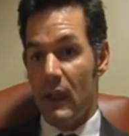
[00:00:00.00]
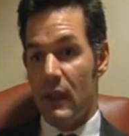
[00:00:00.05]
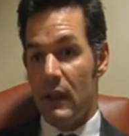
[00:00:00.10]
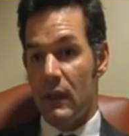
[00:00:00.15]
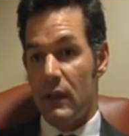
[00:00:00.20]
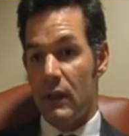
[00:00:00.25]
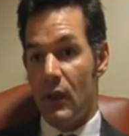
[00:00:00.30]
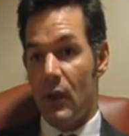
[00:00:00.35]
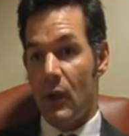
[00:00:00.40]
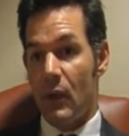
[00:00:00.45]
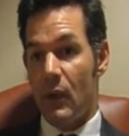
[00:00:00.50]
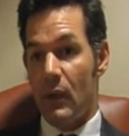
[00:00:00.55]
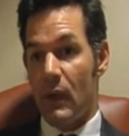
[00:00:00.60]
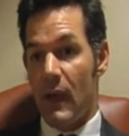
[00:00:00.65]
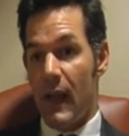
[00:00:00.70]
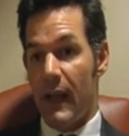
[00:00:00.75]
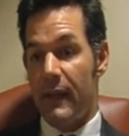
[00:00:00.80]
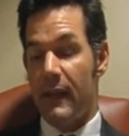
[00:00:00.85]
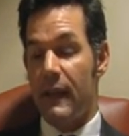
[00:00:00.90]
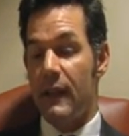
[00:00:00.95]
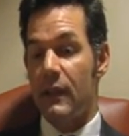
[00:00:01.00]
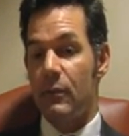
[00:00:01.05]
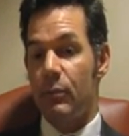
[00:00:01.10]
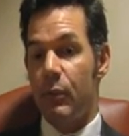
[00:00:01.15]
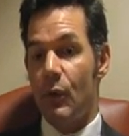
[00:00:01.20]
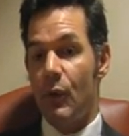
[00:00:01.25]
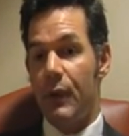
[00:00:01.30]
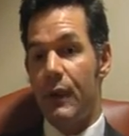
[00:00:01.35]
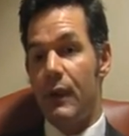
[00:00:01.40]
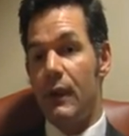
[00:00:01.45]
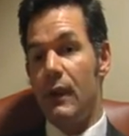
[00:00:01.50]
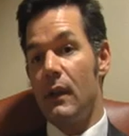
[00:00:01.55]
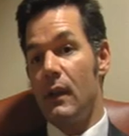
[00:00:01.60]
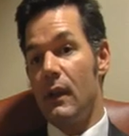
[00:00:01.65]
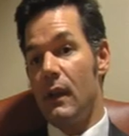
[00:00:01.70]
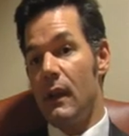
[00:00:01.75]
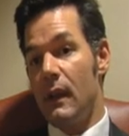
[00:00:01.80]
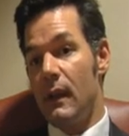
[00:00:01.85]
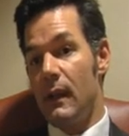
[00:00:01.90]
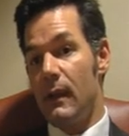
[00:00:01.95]
So at this point,
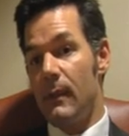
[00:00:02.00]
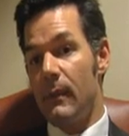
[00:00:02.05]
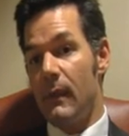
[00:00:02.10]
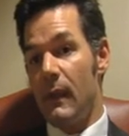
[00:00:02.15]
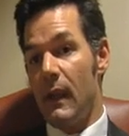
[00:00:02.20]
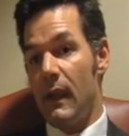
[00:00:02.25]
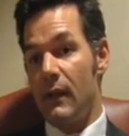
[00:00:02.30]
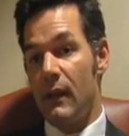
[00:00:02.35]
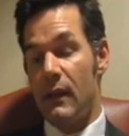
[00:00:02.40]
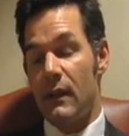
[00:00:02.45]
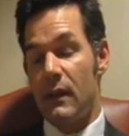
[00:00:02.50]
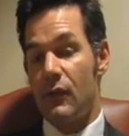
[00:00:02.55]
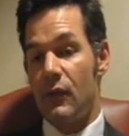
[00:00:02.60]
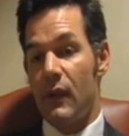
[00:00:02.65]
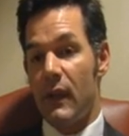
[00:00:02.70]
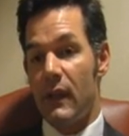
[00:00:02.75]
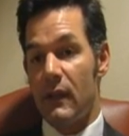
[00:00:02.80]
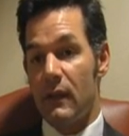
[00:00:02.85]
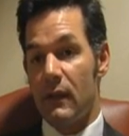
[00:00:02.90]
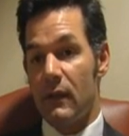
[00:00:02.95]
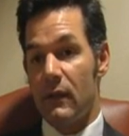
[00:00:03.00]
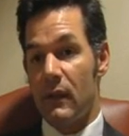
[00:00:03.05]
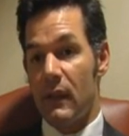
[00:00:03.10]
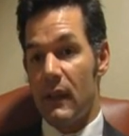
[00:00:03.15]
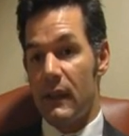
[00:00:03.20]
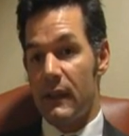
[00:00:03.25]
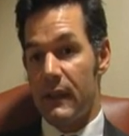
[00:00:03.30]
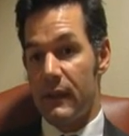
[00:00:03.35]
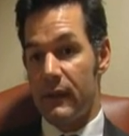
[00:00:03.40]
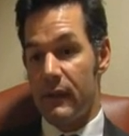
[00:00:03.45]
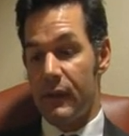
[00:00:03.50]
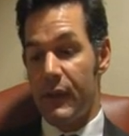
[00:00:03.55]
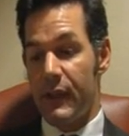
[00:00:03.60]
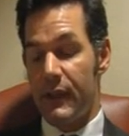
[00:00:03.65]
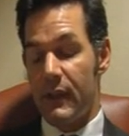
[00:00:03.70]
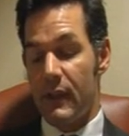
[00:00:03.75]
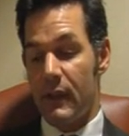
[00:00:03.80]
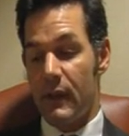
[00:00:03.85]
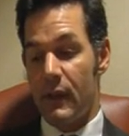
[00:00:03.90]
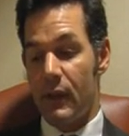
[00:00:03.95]
and this is relative
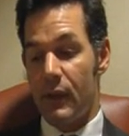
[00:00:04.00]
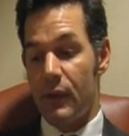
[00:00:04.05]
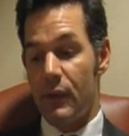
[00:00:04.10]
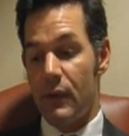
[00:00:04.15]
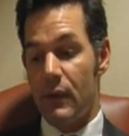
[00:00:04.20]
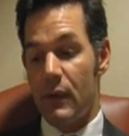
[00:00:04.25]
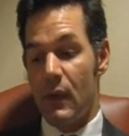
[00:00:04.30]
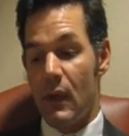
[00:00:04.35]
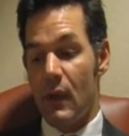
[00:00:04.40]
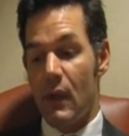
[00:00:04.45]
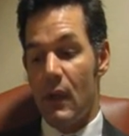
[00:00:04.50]
recent news,